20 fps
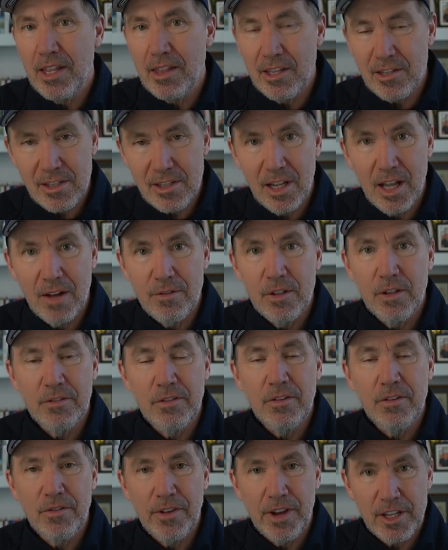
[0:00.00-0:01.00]
this level
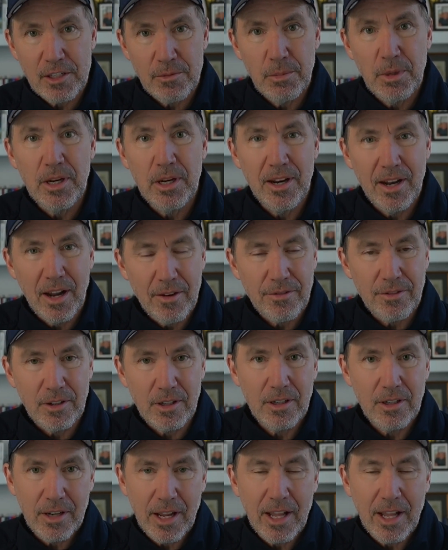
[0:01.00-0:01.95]
of investment and effort.